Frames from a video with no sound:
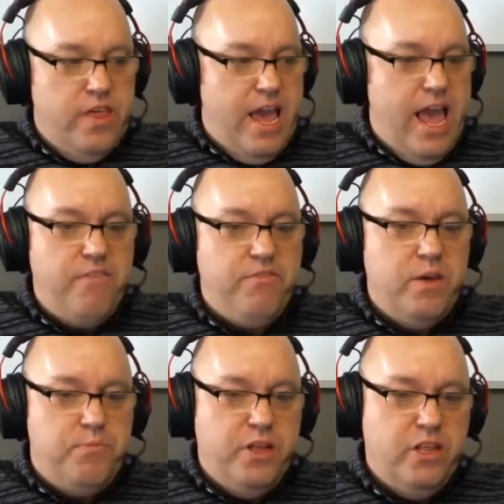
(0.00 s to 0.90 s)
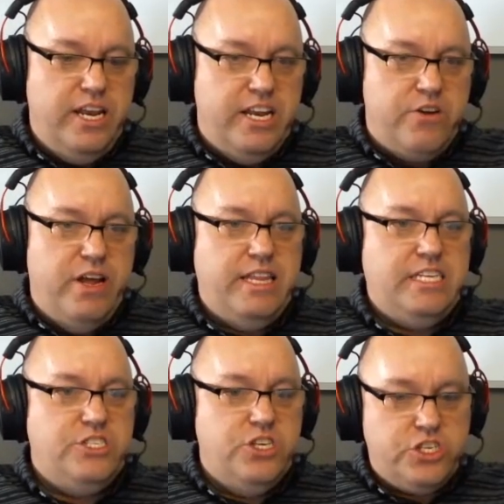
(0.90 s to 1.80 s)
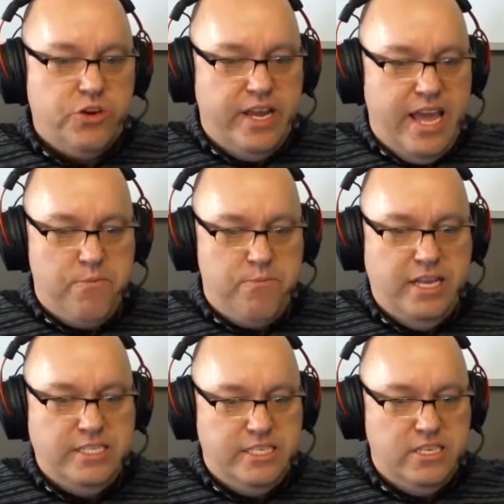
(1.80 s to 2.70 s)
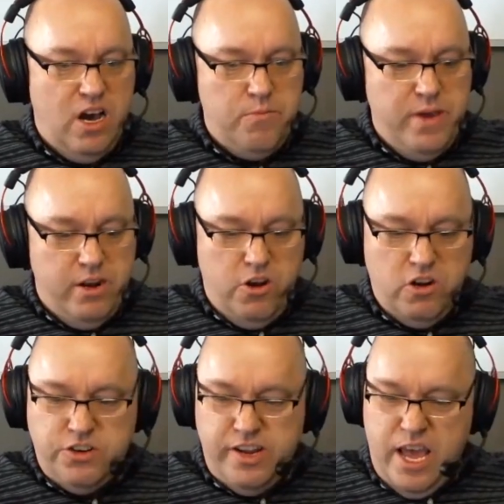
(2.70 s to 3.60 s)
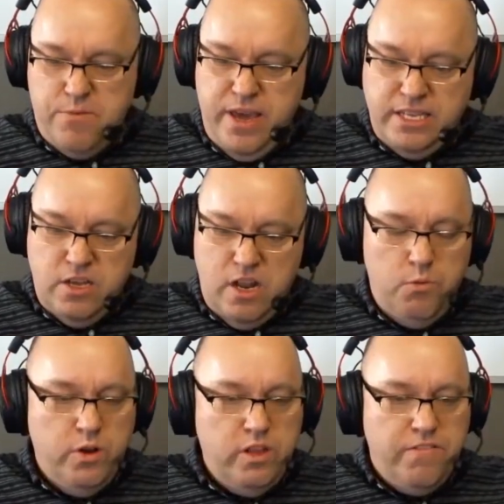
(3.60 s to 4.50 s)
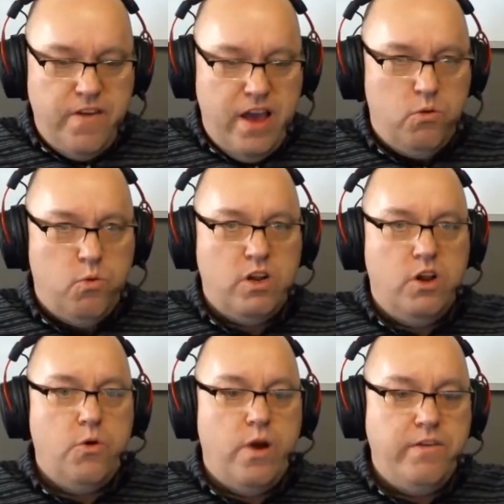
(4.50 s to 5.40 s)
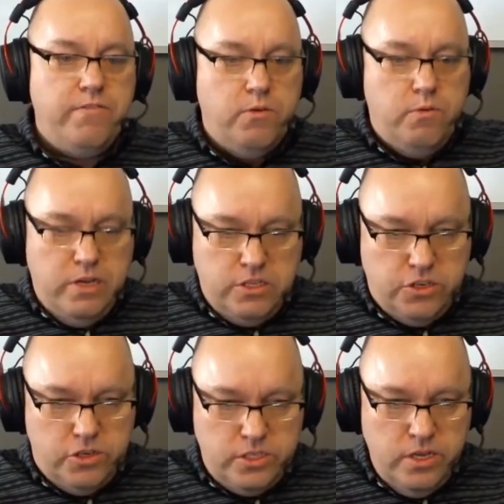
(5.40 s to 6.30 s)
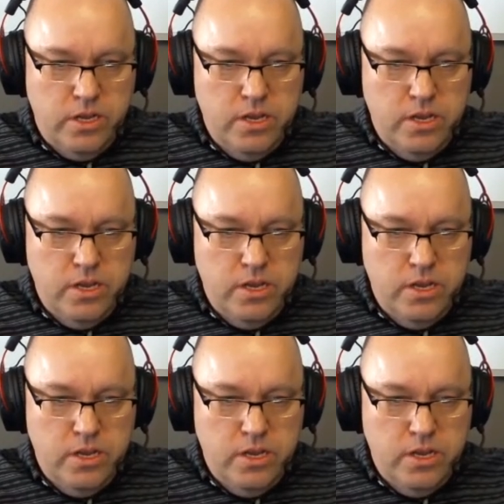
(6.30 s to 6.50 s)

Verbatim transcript: they have the ability to create these nurturing campaigns, these automated nurturing campaigns that I really found work great for realtors,